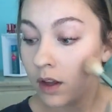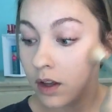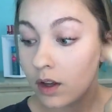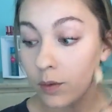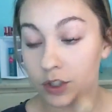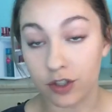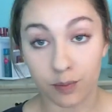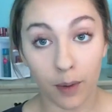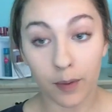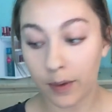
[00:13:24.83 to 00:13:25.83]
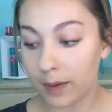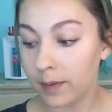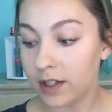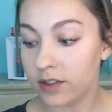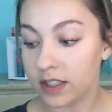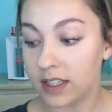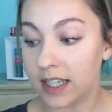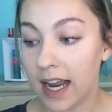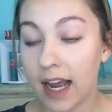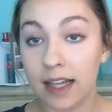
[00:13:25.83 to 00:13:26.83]
which is probably what I'm going to be using
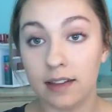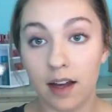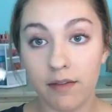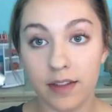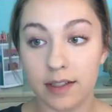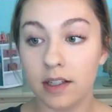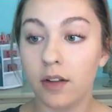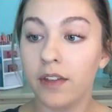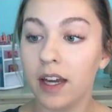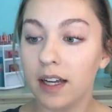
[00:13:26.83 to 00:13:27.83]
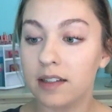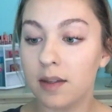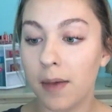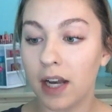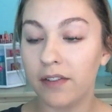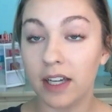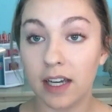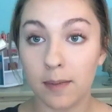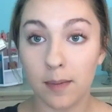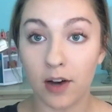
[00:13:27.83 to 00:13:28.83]
today. I love this little thing. It's the Benefit
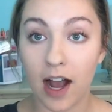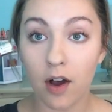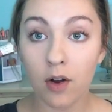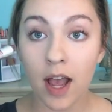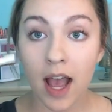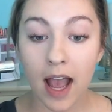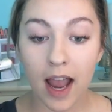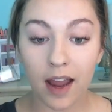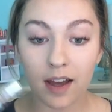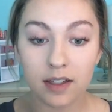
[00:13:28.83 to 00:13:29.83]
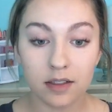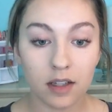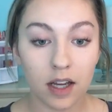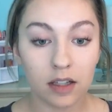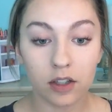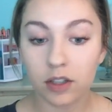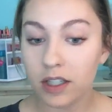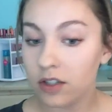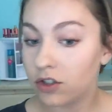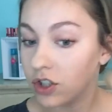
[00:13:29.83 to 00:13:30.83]
Gimme Brow, and it literally
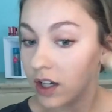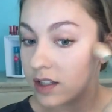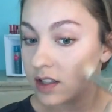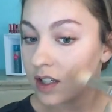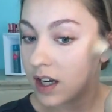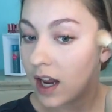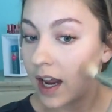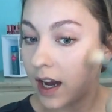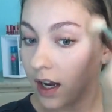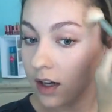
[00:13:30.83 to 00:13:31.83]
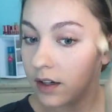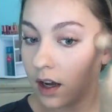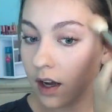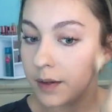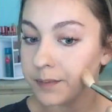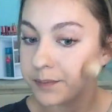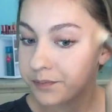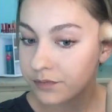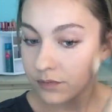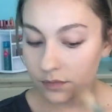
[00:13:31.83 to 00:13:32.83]
is just an
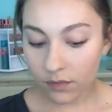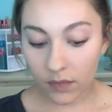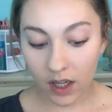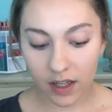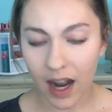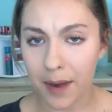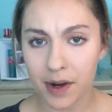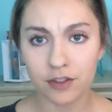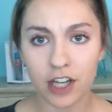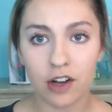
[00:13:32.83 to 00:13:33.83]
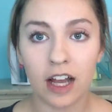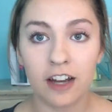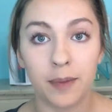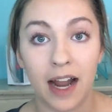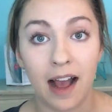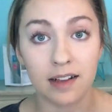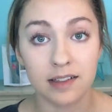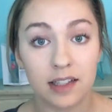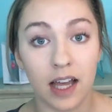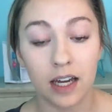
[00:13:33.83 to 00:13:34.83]
eyebrow gel kind of, but it
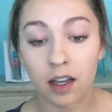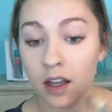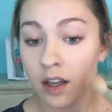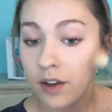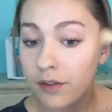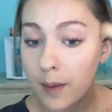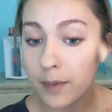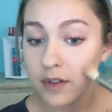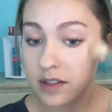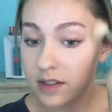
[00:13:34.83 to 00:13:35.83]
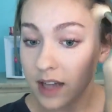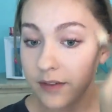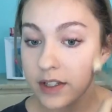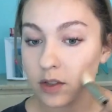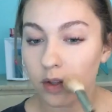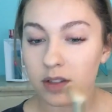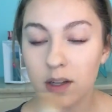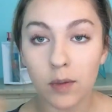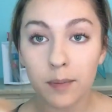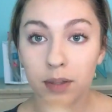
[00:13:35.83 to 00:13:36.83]
has like fibers inside of it, so it
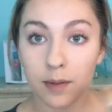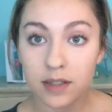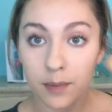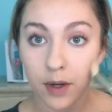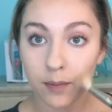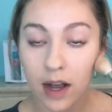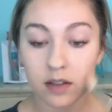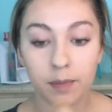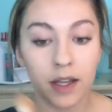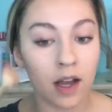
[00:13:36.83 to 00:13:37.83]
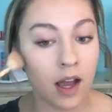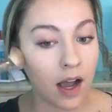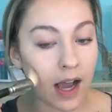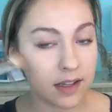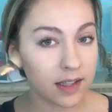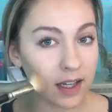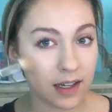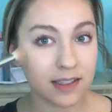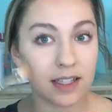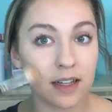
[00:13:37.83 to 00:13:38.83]
somewhat plumps up your brows, but I just like it
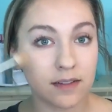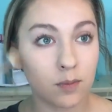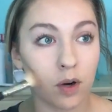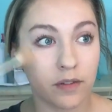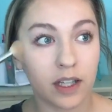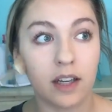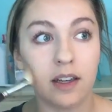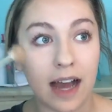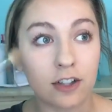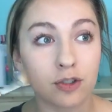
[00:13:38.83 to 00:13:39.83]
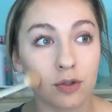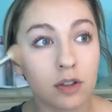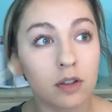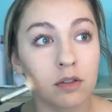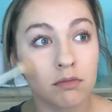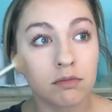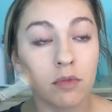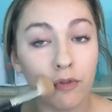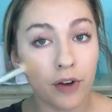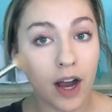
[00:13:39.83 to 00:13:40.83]
because it gives it more of like a natural
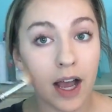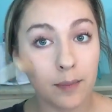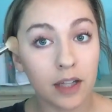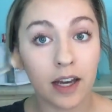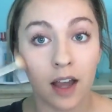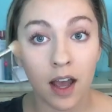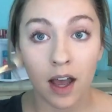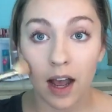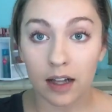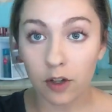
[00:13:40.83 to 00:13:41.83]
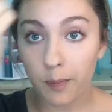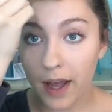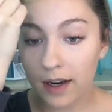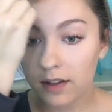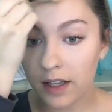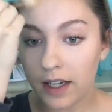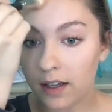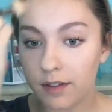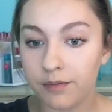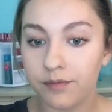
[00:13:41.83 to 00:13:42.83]
vibe. Like, I look back at
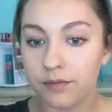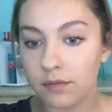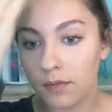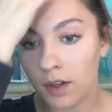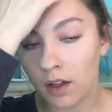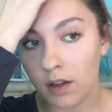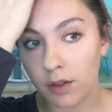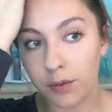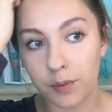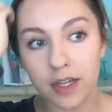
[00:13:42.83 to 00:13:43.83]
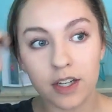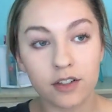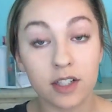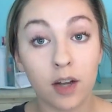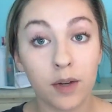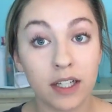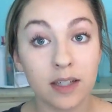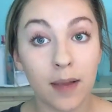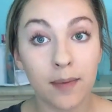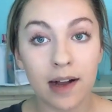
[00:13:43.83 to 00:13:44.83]
like 3 years ago when I did
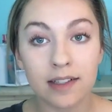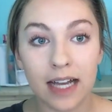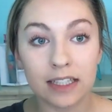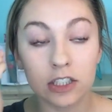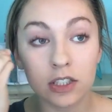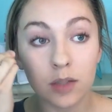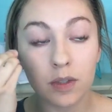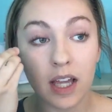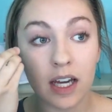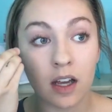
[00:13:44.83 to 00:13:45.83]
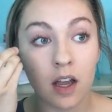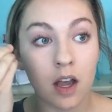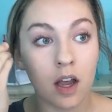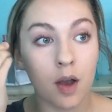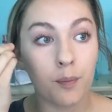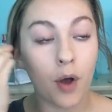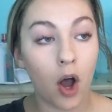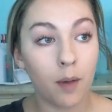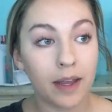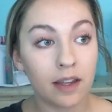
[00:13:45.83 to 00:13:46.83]
my brows, I literally would like
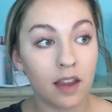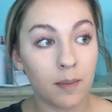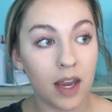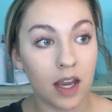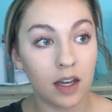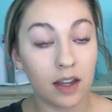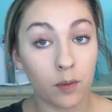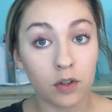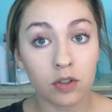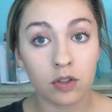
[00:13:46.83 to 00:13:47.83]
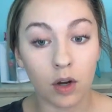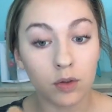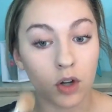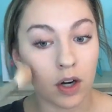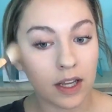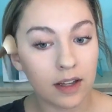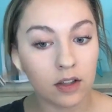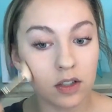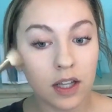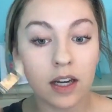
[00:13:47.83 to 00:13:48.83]
pomade them in, and they were so dark, and they
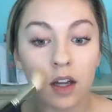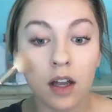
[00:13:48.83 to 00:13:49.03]
looked like